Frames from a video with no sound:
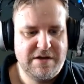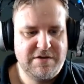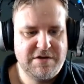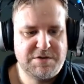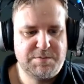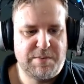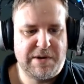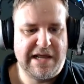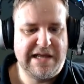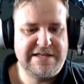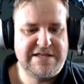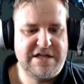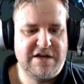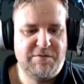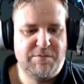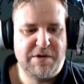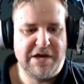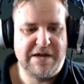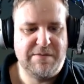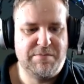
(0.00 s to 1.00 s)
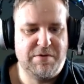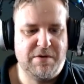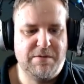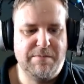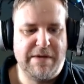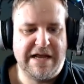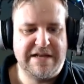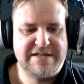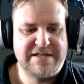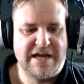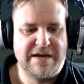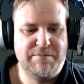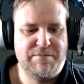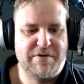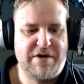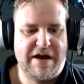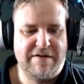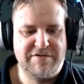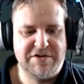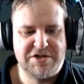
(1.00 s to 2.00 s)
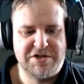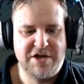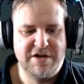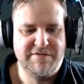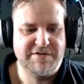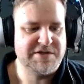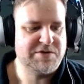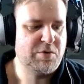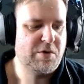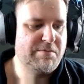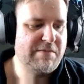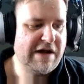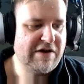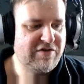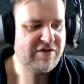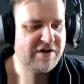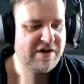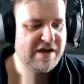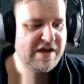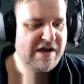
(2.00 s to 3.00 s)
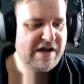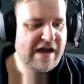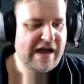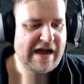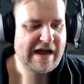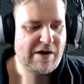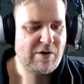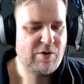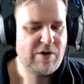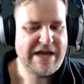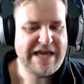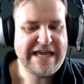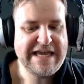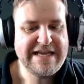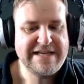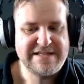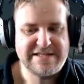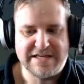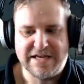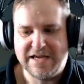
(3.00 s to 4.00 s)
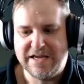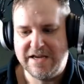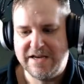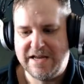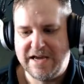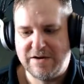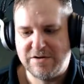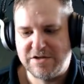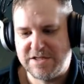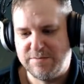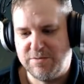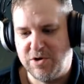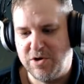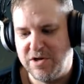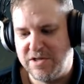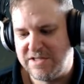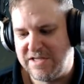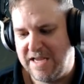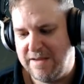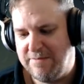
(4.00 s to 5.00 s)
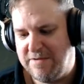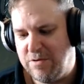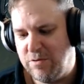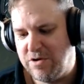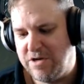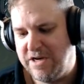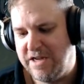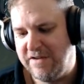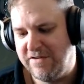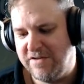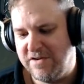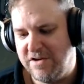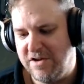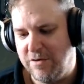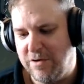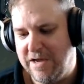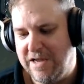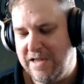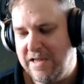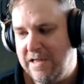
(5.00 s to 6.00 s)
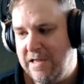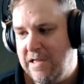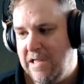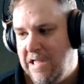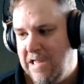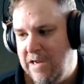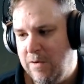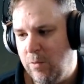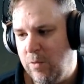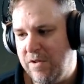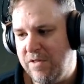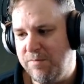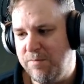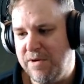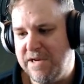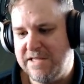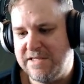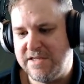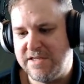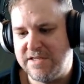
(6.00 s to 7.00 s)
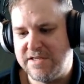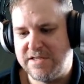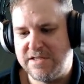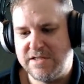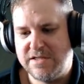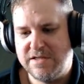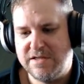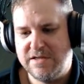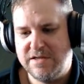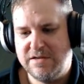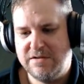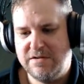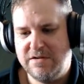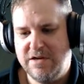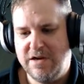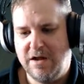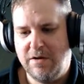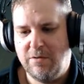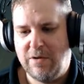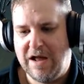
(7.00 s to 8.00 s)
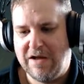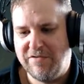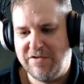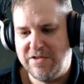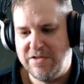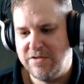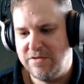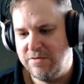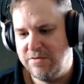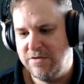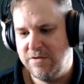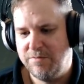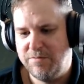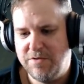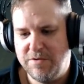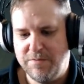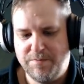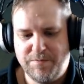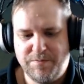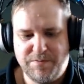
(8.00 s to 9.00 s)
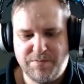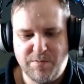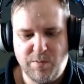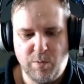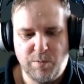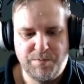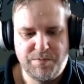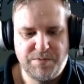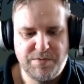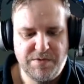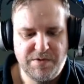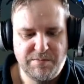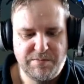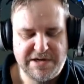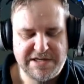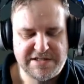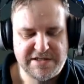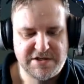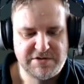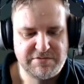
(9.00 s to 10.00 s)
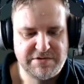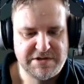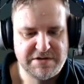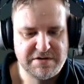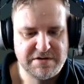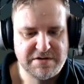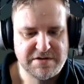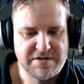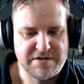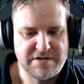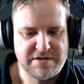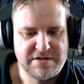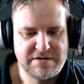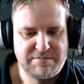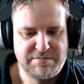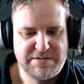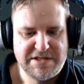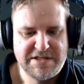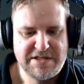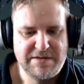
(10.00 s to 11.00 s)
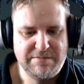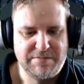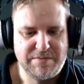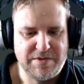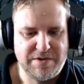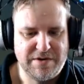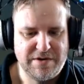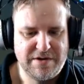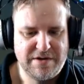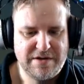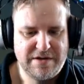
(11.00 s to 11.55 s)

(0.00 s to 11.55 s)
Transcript: There's plenty of people maintain private servers. Well, imagine how easy and how small a team you would need to do it with Blizzard's, having the Blizzard's resources. It's simple.